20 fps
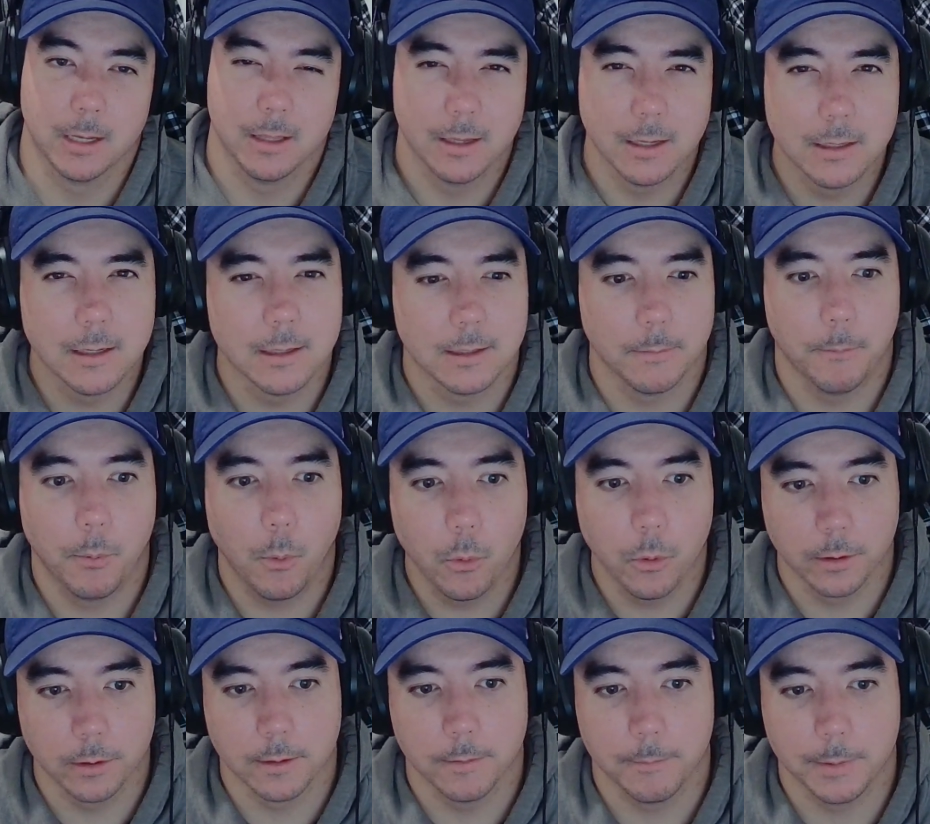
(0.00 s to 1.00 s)
This is
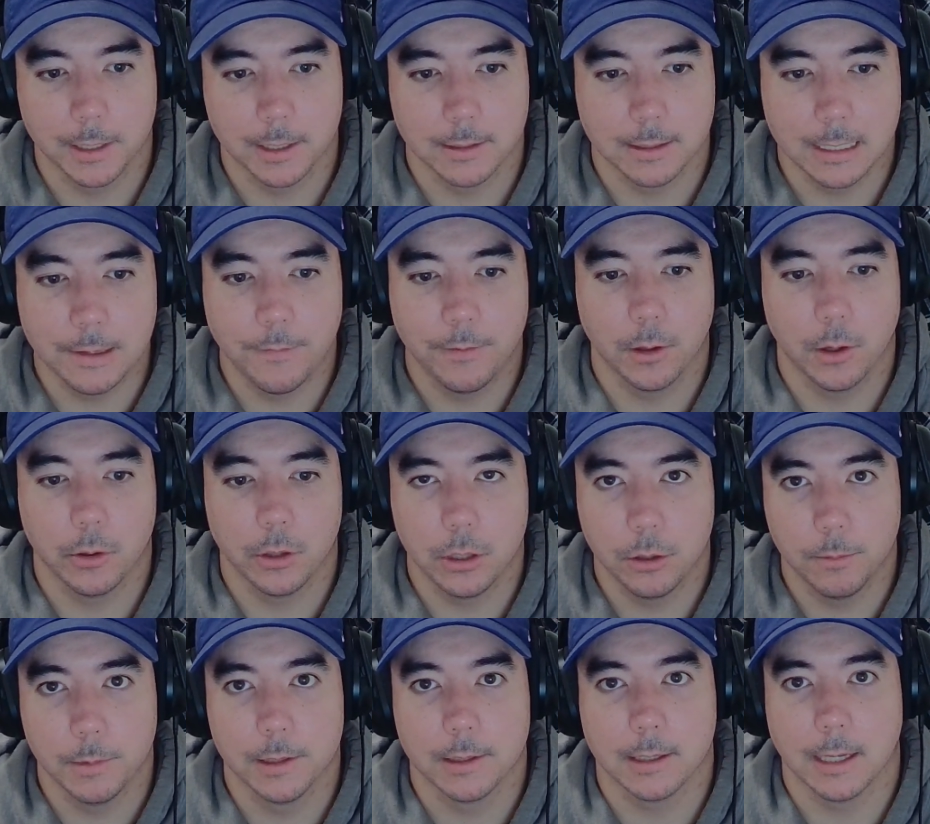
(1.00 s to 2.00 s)
important because even though
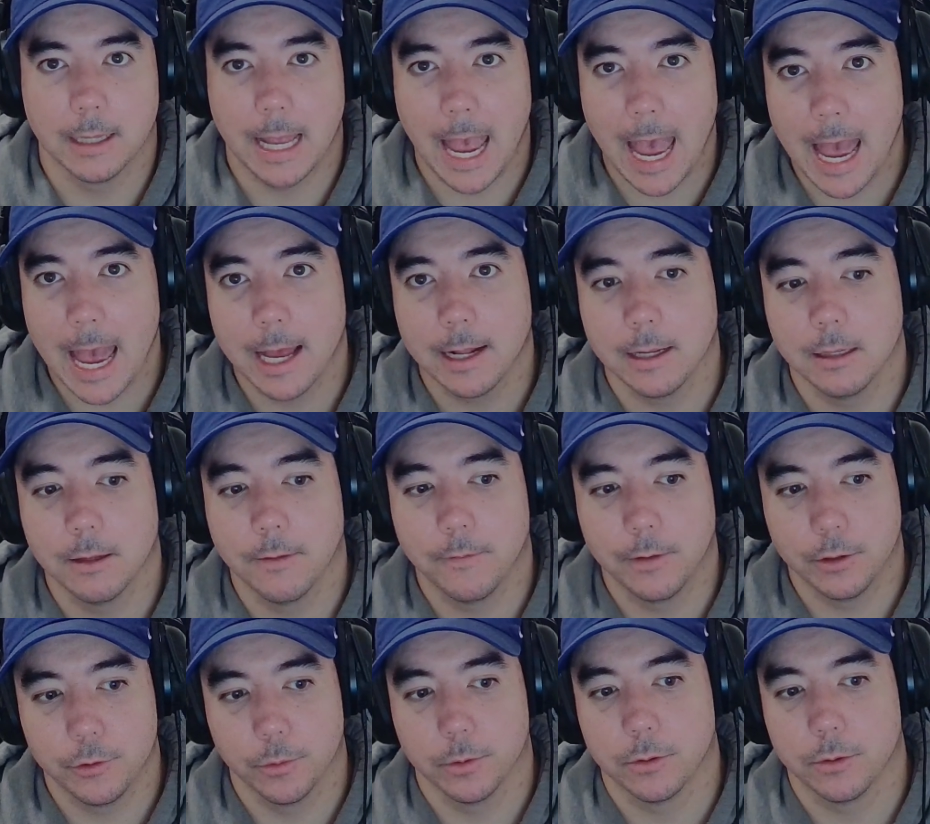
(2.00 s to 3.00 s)
humans can add
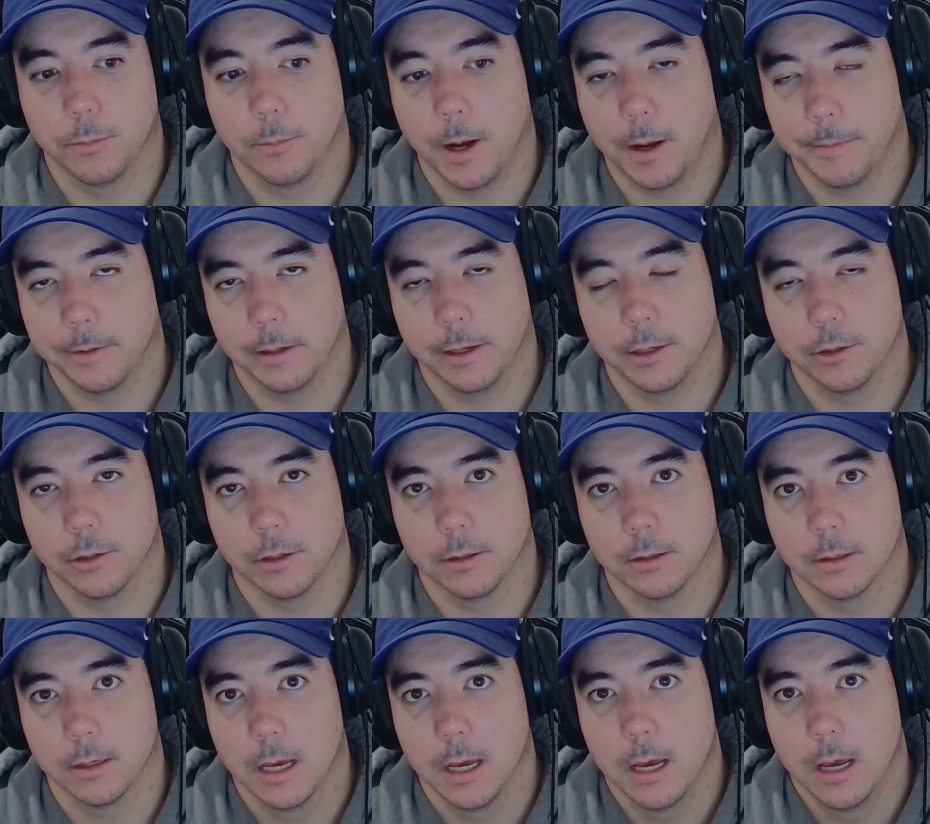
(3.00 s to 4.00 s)
individuals to
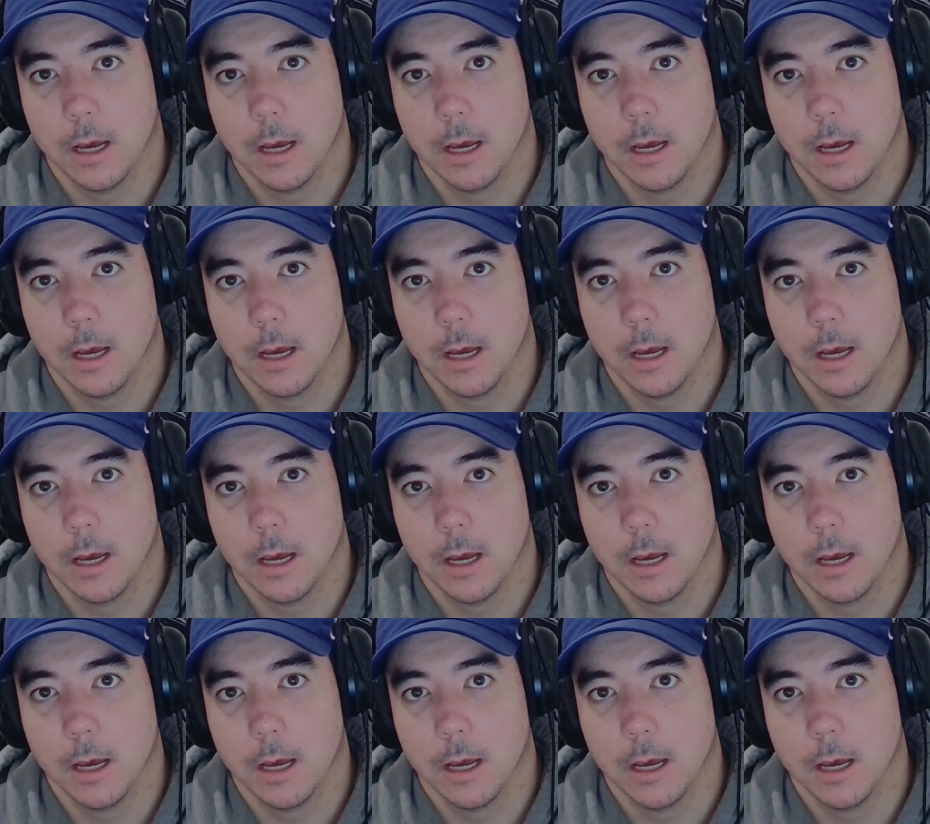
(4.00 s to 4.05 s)
populations,